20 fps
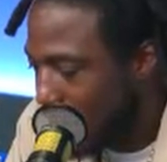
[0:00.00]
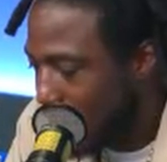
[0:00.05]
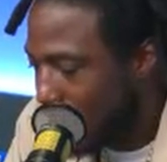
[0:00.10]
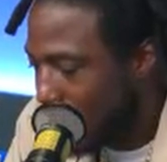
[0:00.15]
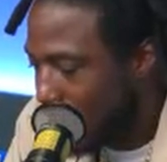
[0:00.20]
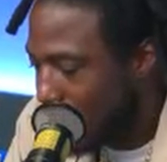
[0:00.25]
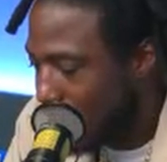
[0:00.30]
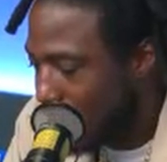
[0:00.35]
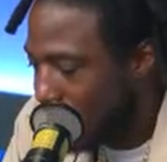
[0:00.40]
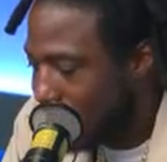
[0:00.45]

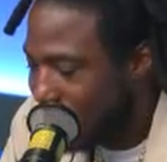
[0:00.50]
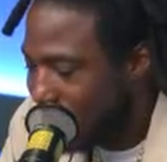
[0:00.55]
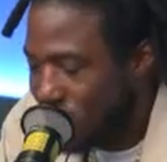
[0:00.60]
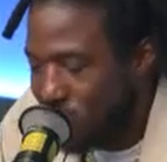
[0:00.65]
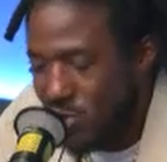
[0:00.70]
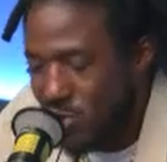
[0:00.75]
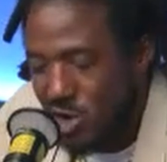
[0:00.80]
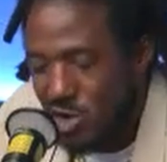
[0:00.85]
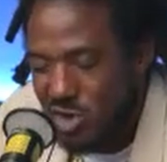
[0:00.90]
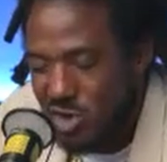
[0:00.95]
it
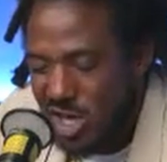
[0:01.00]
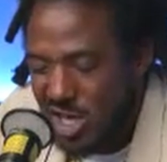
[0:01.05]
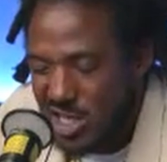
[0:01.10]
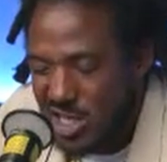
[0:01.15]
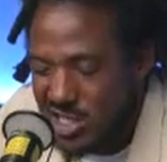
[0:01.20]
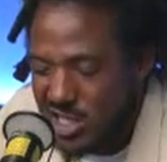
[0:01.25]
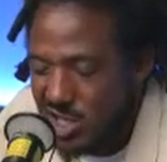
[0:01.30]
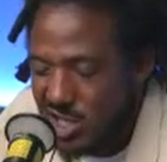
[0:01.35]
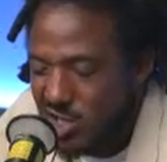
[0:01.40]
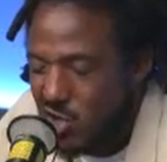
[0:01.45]
real
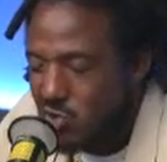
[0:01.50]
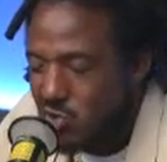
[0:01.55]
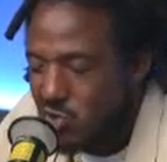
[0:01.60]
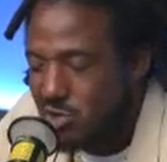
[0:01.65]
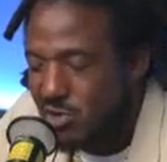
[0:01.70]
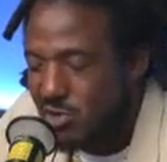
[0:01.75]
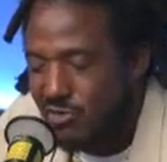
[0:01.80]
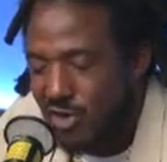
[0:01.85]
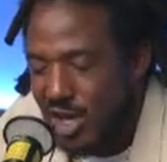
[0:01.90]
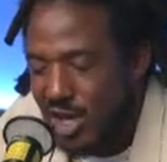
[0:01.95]
easy to
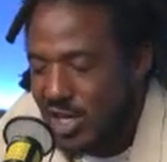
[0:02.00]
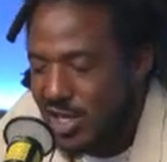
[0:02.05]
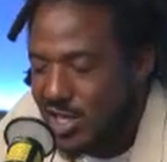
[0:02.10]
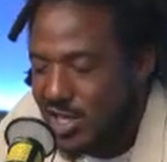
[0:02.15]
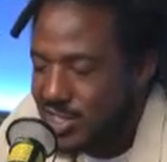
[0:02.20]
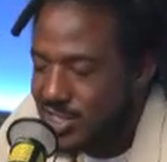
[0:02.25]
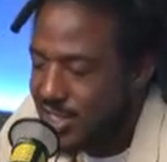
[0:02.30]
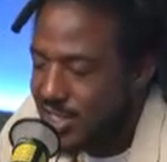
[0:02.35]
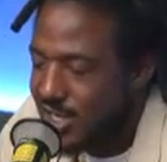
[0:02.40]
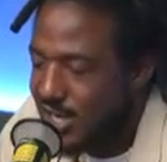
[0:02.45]
cultivate
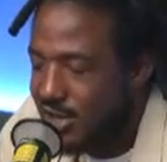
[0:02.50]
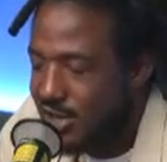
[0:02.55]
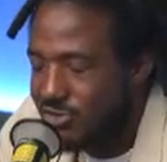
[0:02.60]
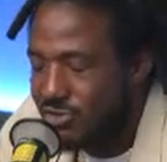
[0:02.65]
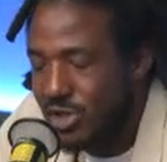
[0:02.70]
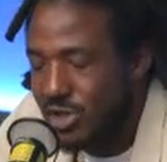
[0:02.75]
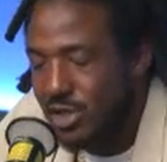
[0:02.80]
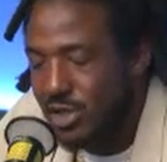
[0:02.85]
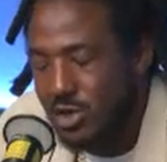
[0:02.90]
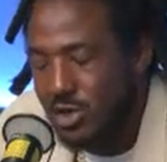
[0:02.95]
because it
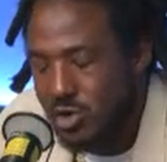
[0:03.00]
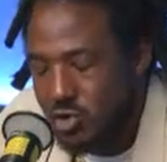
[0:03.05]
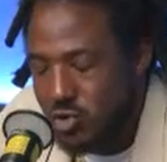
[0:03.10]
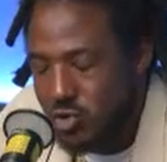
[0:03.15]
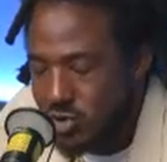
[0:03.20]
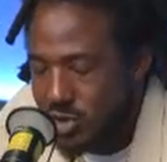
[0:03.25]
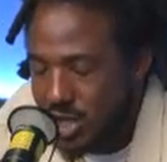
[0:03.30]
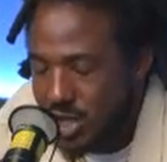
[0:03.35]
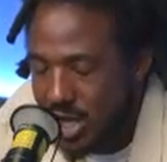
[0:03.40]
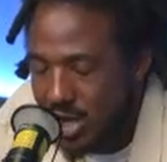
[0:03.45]
naturally
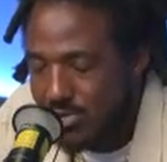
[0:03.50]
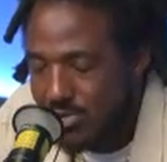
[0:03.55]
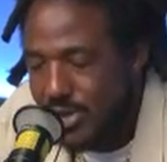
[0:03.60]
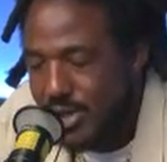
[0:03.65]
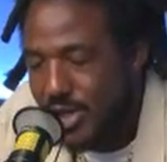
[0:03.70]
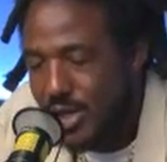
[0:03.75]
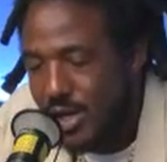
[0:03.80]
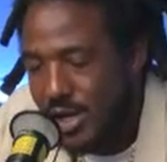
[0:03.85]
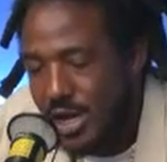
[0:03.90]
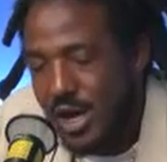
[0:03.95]
oozes out
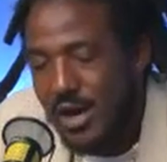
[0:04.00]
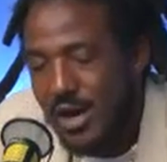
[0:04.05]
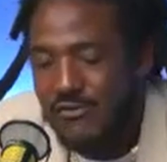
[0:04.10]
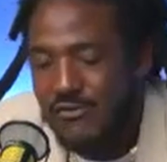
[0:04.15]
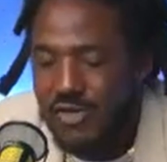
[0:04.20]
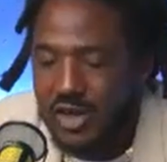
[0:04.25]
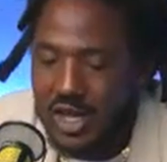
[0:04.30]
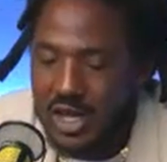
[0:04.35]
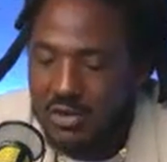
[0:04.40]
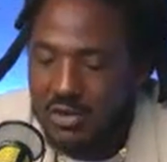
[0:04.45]
me. I
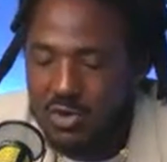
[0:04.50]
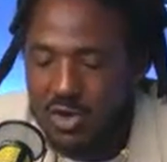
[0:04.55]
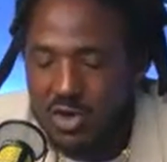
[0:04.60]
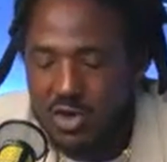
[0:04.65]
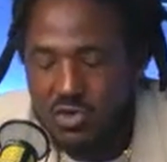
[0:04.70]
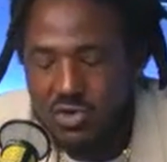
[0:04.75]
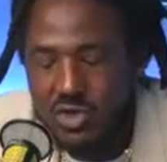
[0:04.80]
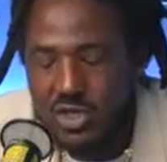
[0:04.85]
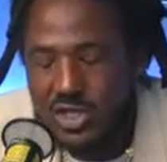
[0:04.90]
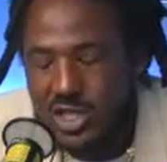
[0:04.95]
feel like when
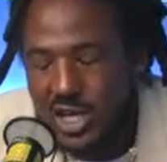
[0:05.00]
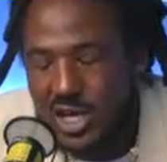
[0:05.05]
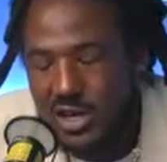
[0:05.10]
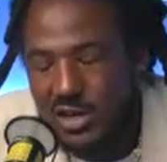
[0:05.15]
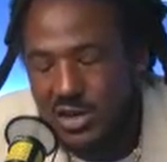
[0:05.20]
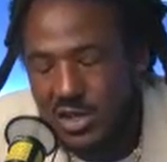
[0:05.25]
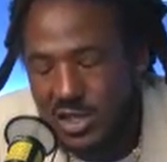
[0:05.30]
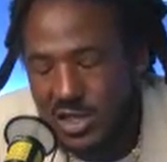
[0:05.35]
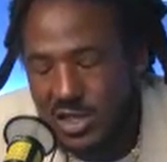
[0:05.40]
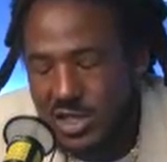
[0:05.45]
you a
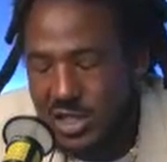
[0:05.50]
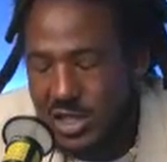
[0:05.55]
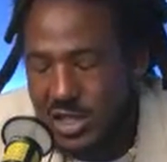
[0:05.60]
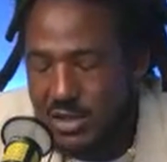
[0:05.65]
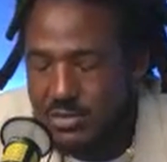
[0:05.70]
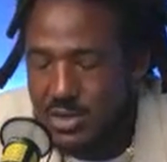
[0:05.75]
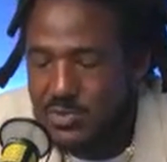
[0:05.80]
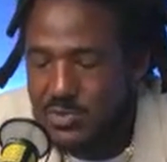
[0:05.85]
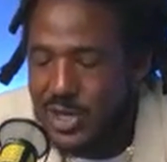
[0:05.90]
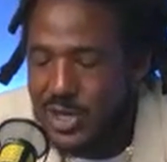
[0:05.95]
child of the
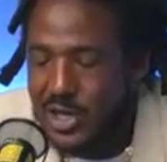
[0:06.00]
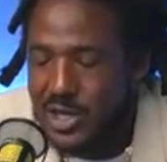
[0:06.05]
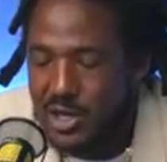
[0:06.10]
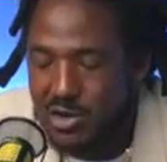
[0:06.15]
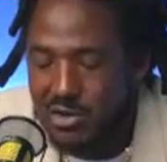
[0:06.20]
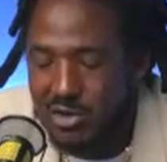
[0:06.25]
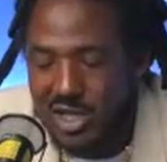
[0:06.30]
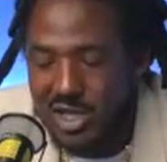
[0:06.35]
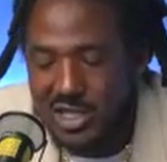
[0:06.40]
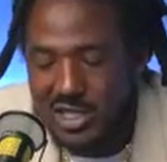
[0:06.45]
slum, speaking
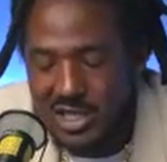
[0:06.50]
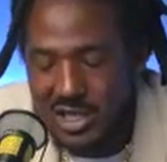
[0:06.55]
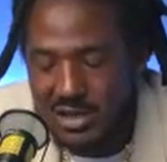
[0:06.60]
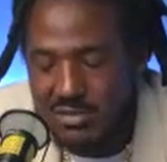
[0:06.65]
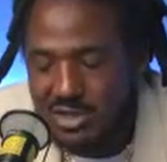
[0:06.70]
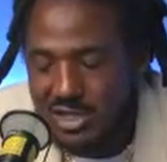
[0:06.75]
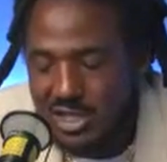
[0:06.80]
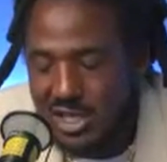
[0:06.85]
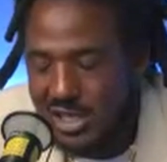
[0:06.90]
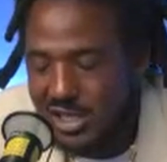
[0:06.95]
on that
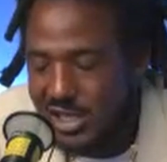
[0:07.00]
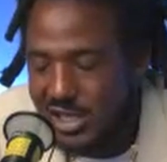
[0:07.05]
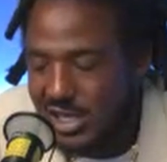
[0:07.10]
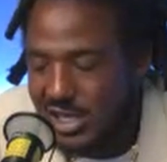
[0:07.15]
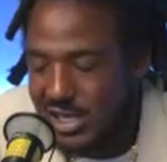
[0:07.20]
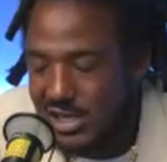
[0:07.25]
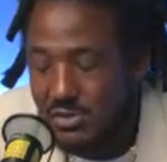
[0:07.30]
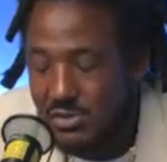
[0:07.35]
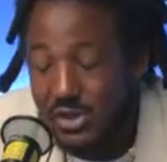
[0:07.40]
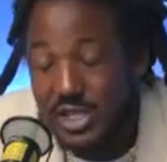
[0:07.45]

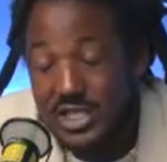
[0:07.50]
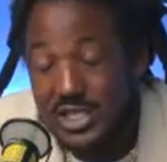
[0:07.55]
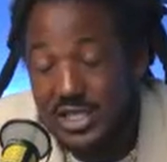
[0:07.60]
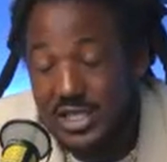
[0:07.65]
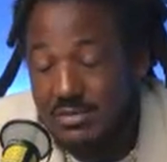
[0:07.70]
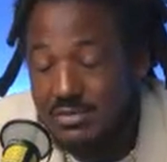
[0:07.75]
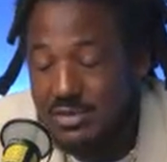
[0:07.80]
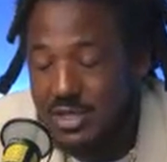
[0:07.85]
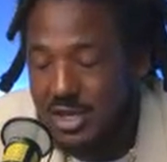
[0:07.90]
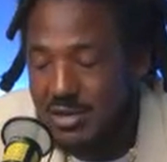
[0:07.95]

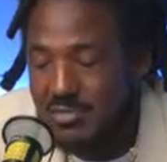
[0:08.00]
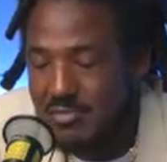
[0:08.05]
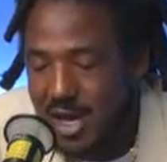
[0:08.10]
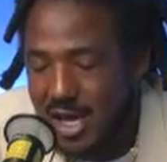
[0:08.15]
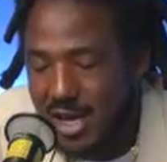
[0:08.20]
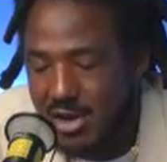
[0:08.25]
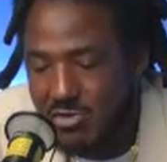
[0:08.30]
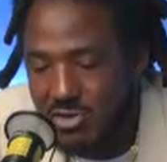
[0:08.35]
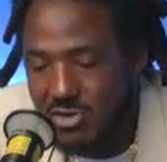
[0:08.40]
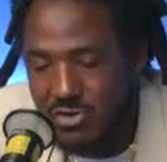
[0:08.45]
subject
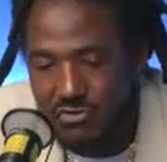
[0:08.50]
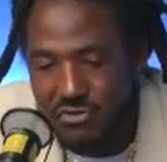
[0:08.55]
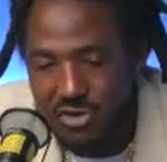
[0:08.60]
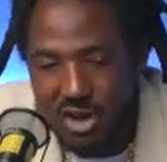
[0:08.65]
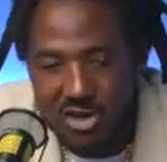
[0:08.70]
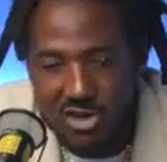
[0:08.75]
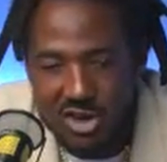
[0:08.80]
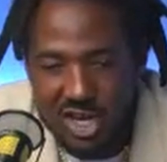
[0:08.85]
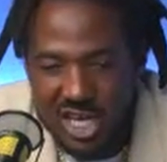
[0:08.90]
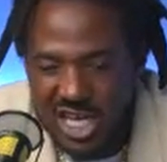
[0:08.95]
matter is
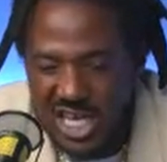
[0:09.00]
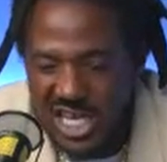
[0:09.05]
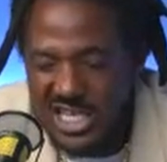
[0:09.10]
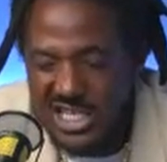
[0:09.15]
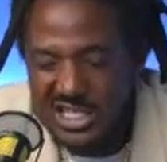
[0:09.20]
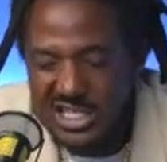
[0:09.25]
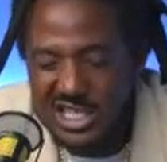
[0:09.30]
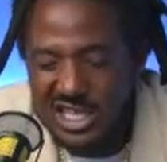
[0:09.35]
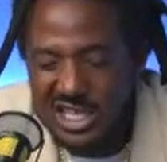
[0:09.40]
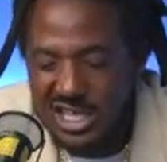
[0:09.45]
very
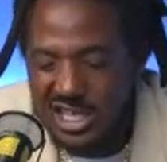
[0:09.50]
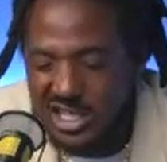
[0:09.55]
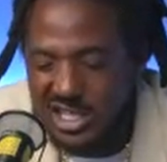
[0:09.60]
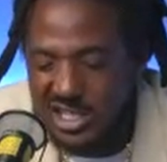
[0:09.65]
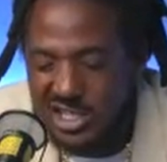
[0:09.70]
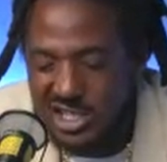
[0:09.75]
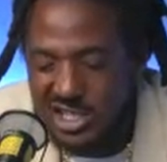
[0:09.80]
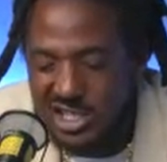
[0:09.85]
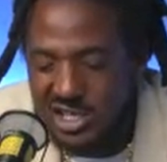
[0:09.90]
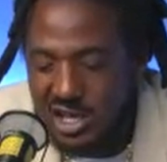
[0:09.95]
easy. It
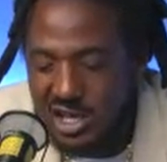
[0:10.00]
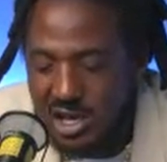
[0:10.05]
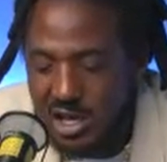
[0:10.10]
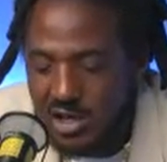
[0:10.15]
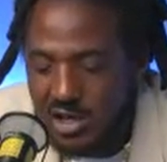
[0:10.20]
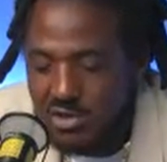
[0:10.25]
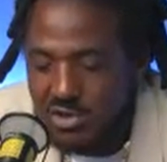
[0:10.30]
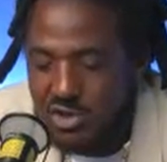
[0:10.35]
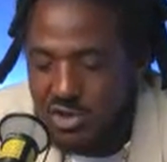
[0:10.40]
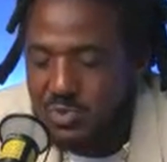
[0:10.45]
just
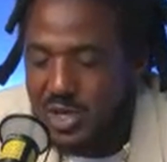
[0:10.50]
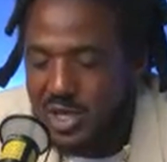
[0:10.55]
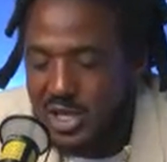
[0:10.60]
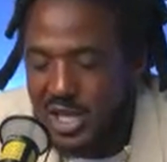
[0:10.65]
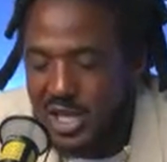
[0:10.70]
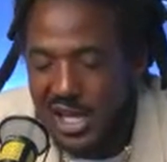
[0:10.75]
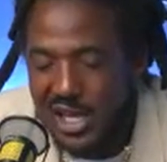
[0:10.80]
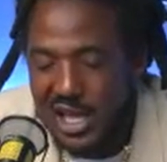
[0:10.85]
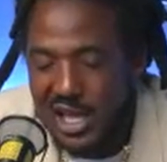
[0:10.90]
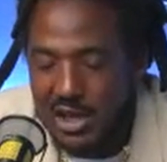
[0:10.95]
you speak
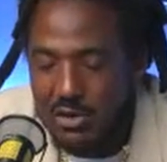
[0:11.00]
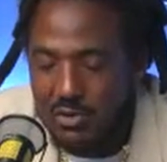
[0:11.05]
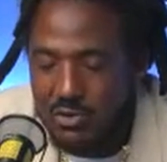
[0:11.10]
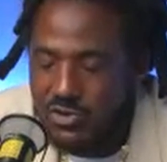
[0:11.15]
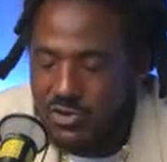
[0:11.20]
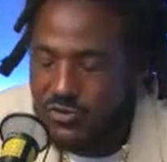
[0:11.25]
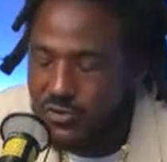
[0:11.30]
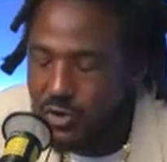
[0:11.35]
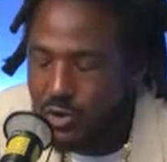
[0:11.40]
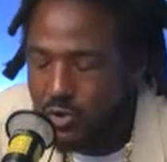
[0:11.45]
that
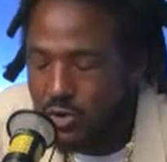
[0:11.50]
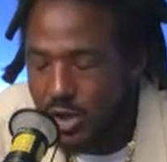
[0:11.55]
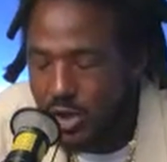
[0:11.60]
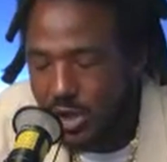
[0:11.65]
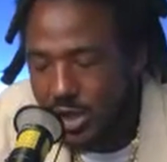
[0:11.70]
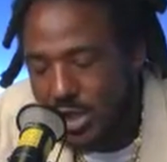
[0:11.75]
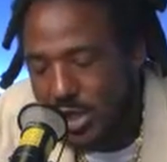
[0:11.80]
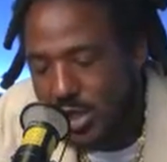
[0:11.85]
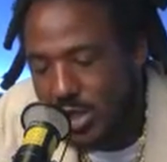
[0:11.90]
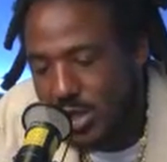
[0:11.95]
language
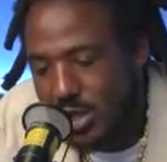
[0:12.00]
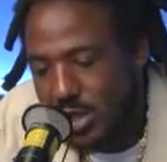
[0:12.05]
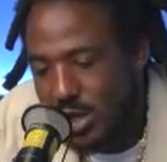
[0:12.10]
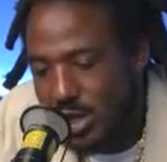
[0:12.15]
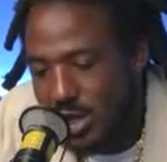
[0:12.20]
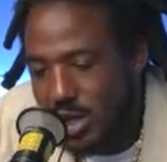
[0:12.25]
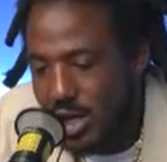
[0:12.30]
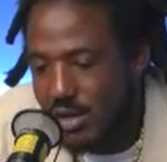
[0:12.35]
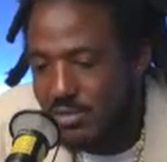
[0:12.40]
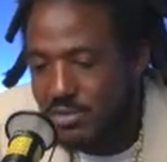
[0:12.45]
fluently.
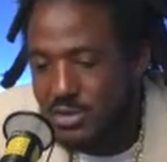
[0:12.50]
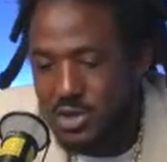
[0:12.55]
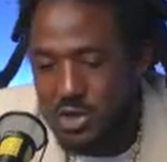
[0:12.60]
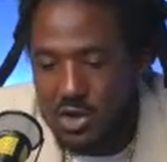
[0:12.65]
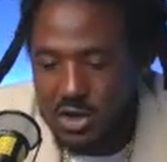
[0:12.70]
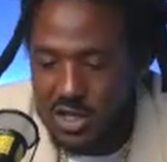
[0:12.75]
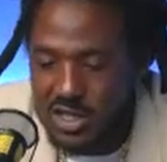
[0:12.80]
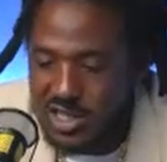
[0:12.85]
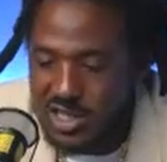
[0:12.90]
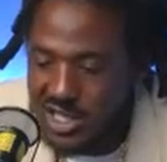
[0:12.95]
I'm
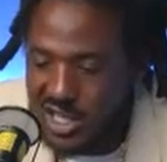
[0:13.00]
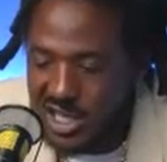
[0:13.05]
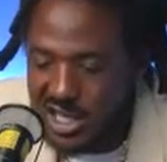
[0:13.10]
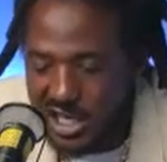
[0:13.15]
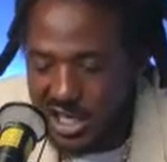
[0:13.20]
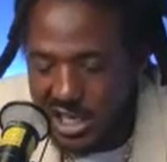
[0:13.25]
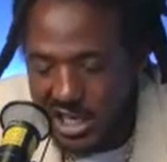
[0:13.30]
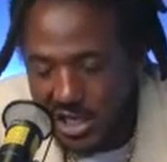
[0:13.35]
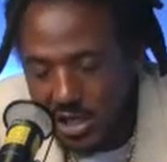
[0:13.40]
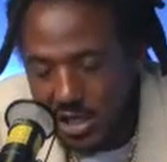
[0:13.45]
talking to the
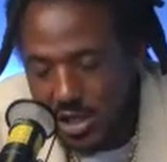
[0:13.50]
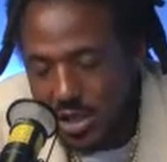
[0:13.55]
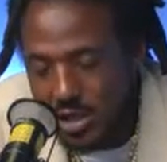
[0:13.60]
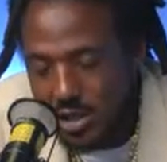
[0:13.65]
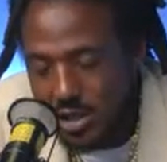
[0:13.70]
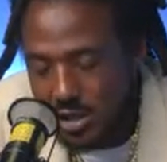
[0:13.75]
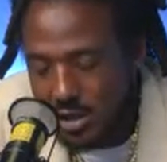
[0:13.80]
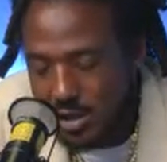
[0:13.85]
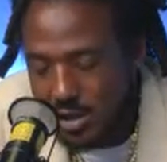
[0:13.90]
young.